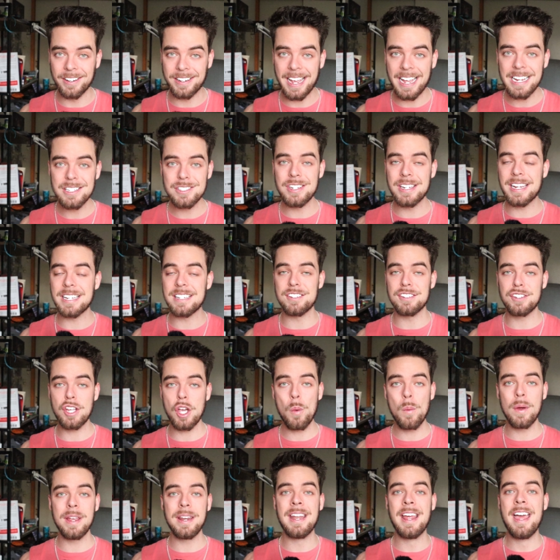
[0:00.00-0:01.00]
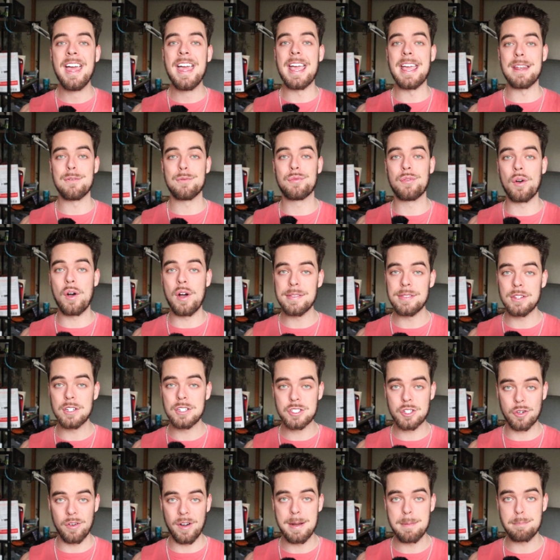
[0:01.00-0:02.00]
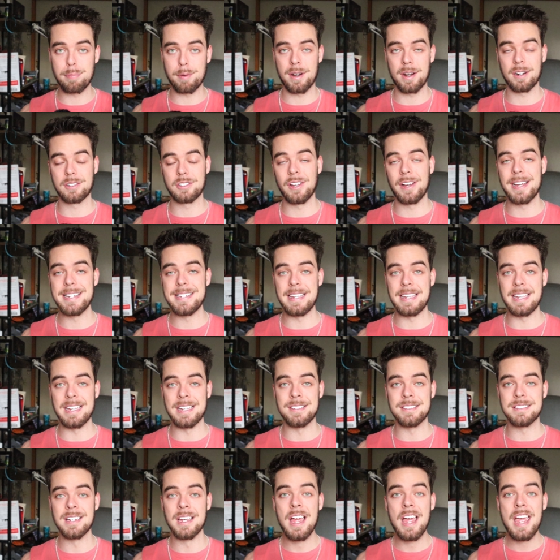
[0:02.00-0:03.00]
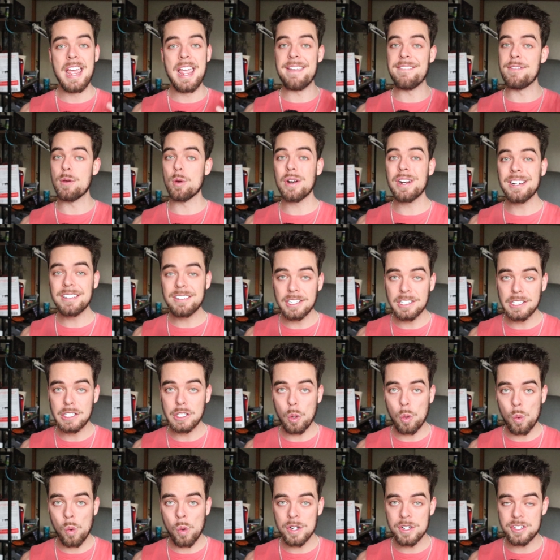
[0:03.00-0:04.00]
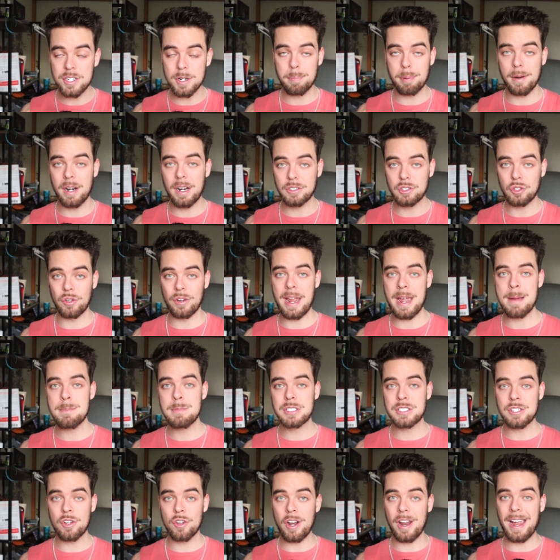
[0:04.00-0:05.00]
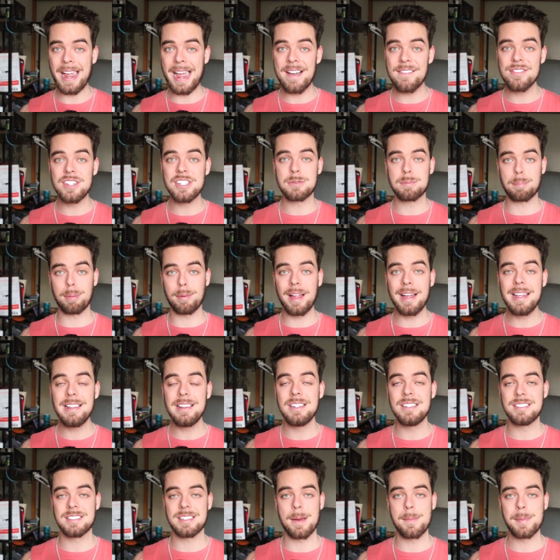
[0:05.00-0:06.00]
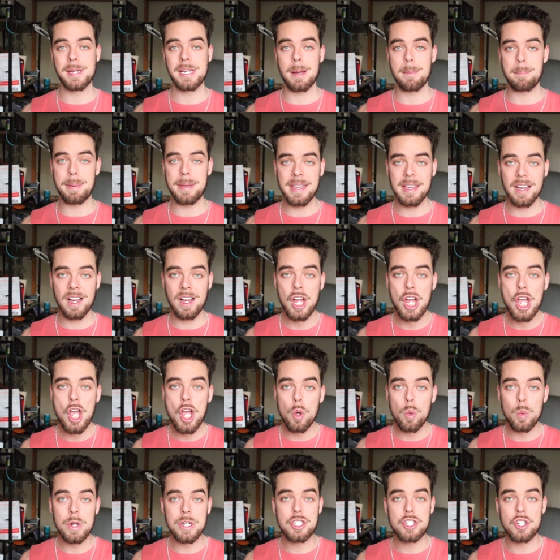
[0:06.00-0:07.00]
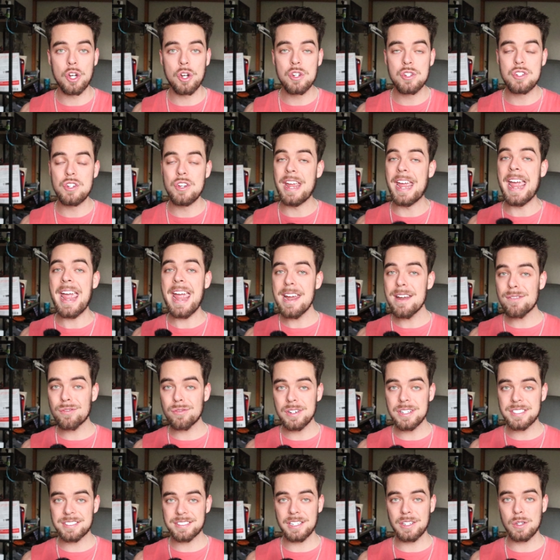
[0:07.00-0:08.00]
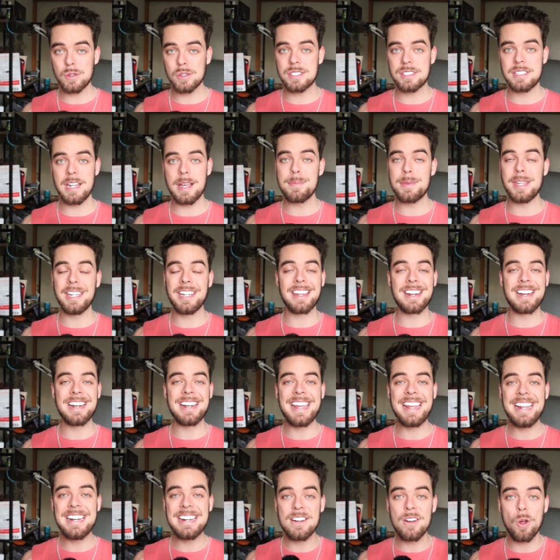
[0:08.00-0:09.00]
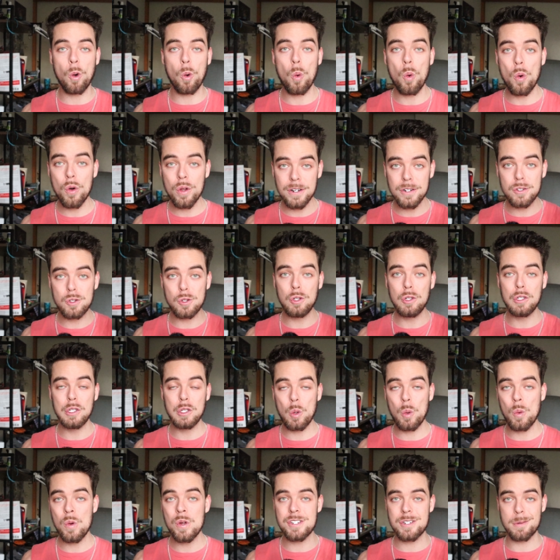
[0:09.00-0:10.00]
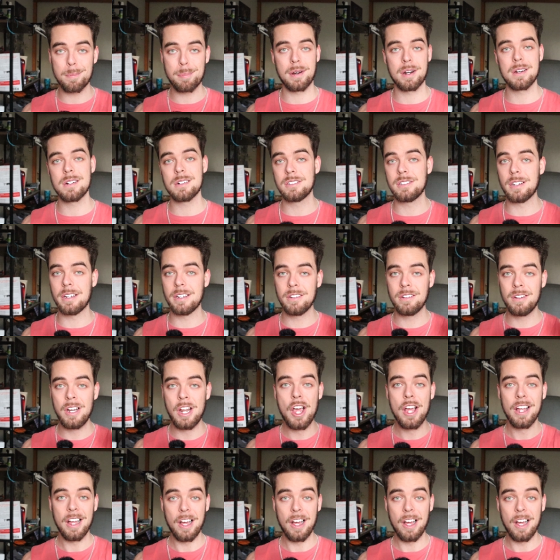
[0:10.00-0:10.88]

okay? So you get to go in and find those great product ideas. If you're wanting to launch a product on Amazon, I have this playlist coming up here which shows you every single step that you're gonna need in order to launch a product on,